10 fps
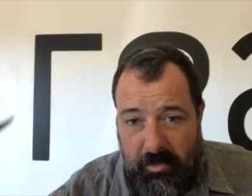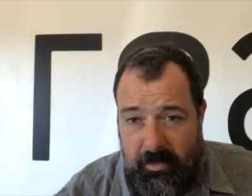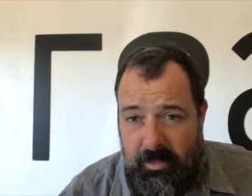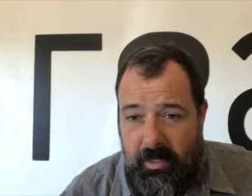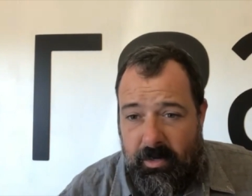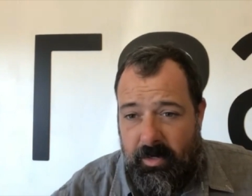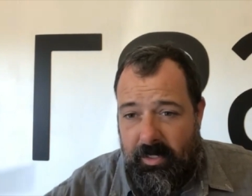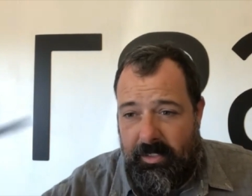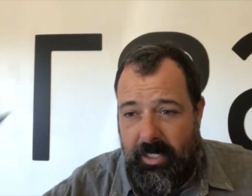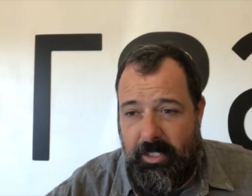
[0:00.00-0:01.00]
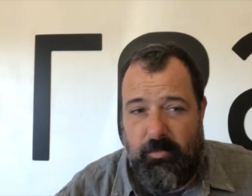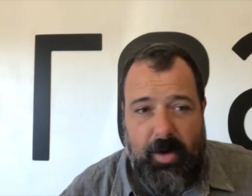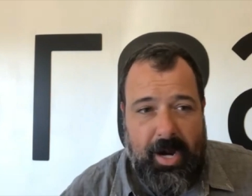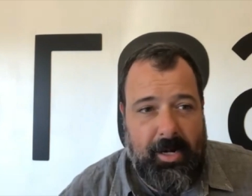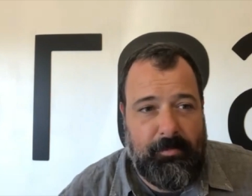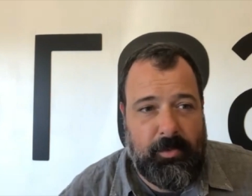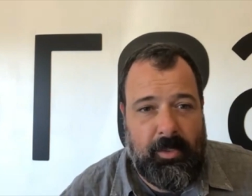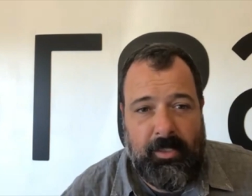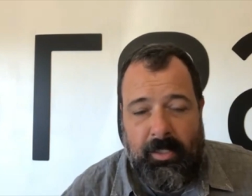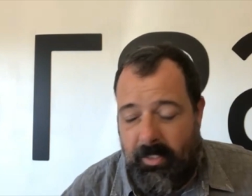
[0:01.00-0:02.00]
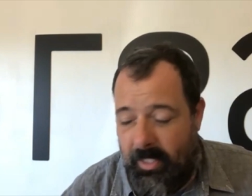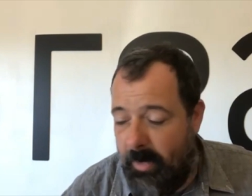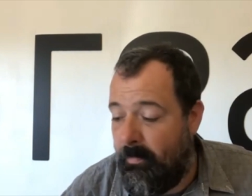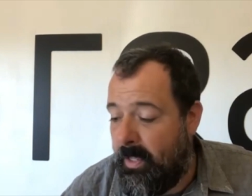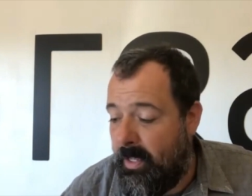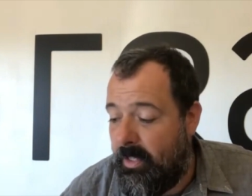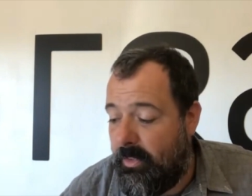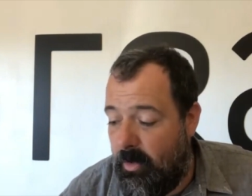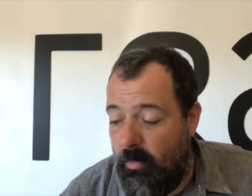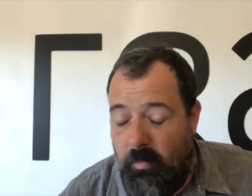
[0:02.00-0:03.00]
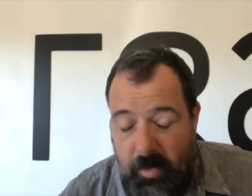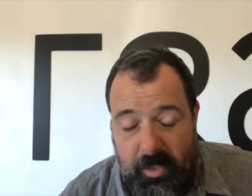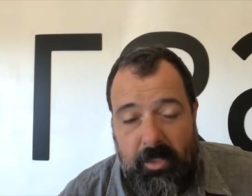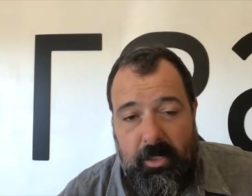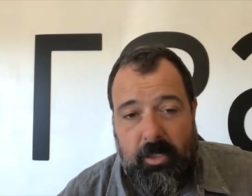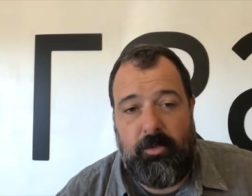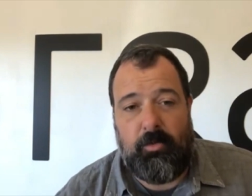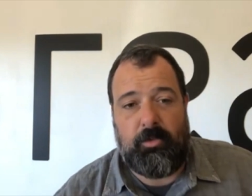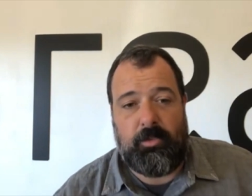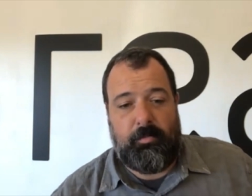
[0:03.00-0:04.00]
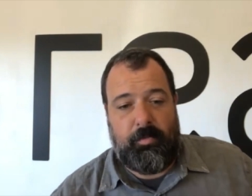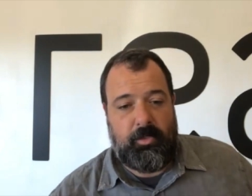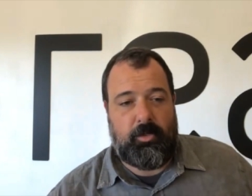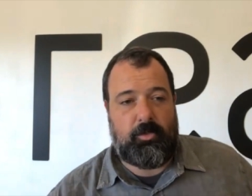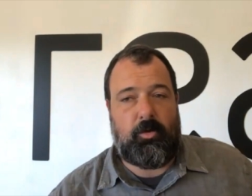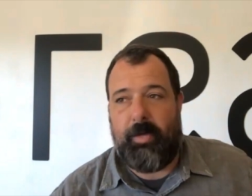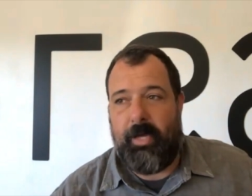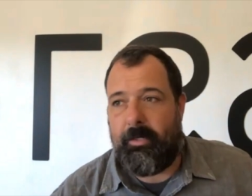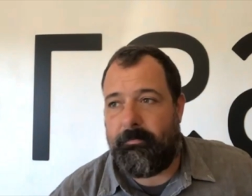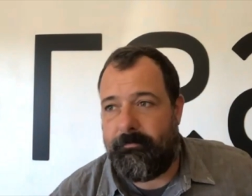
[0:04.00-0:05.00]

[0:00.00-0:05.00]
clear and concise write ups or anything like that they're really good tools to put in your tool bag.